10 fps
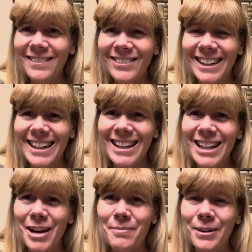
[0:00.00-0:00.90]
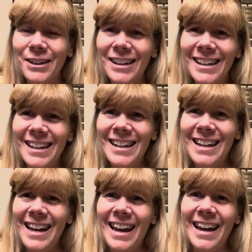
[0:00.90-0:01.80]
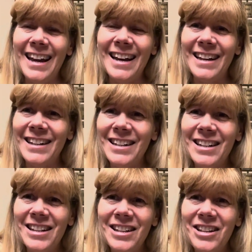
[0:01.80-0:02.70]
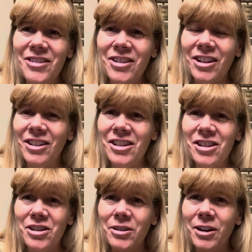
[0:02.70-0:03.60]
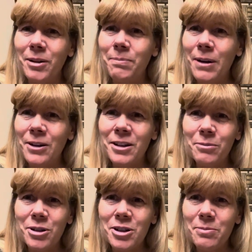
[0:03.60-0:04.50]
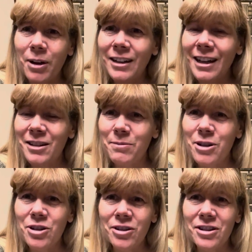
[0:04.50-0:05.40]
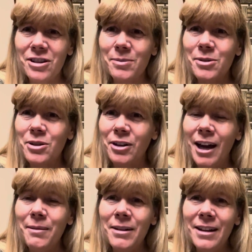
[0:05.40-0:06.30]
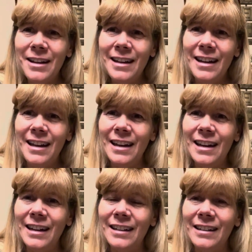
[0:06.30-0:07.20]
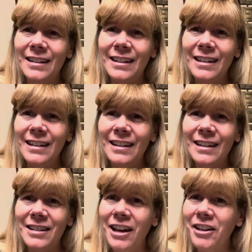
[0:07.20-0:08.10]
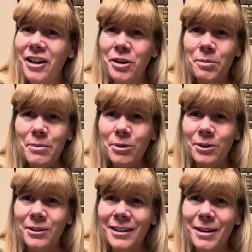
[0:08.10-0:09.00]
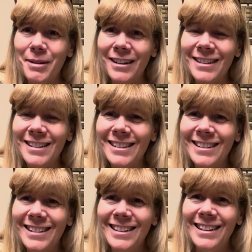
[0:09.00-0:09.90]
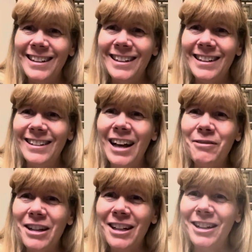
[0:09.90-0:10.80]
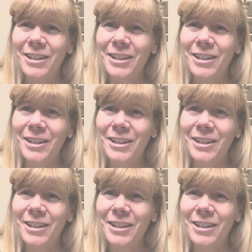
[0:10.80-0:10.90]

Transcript: for getting that book. And you can listen to our Parenting Bridge podcast. Be sure to subscribe and tell other people about us. Glad we could